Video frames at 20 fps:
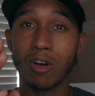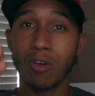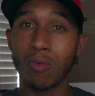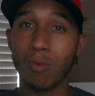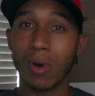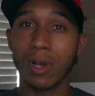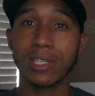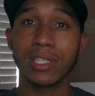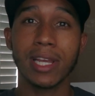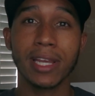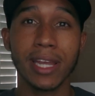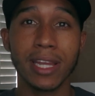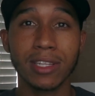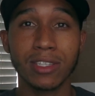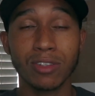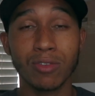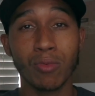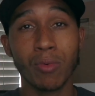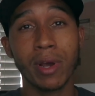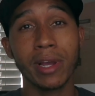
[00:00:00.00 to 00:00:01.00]
Once I get
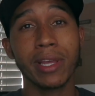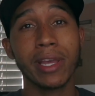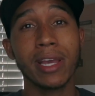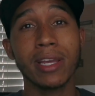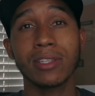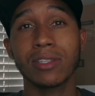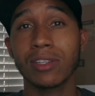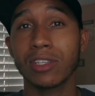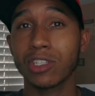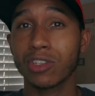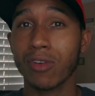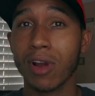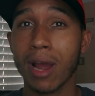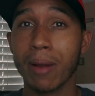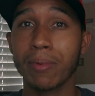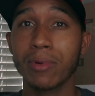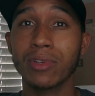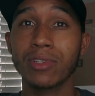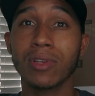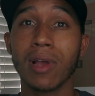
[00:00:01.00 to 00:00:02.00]
to 1K
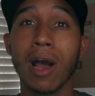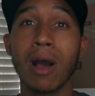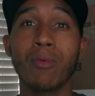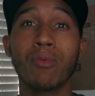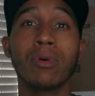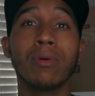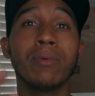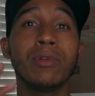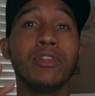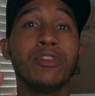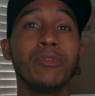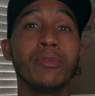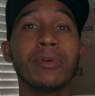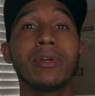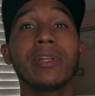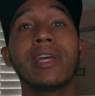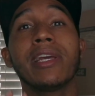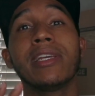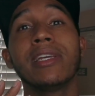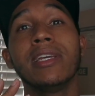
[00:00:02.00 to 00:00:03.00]
subscribers, I will be
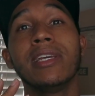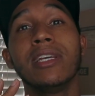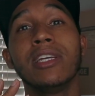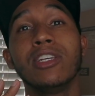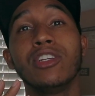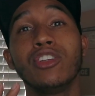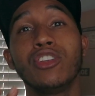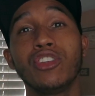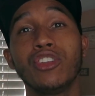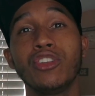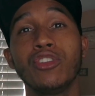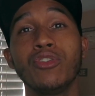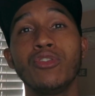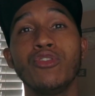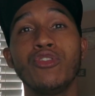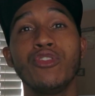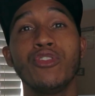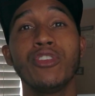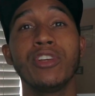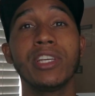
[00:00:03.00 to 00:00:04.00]
doing a
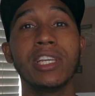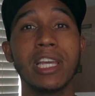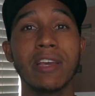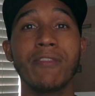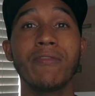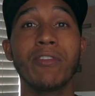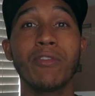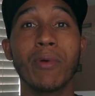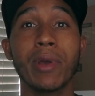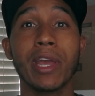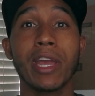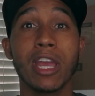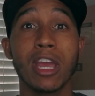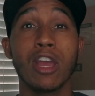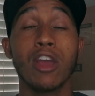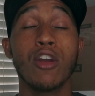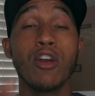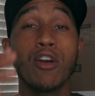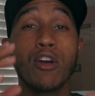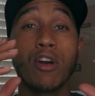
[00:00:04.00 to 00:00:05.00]
shoe giveaway
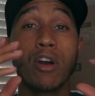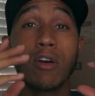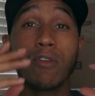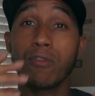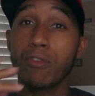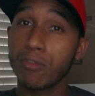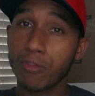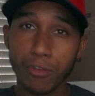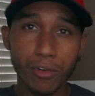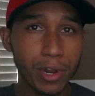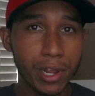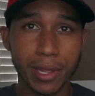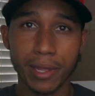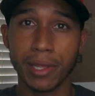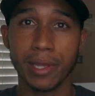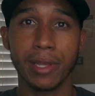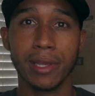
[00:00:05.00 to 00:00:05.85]
for free.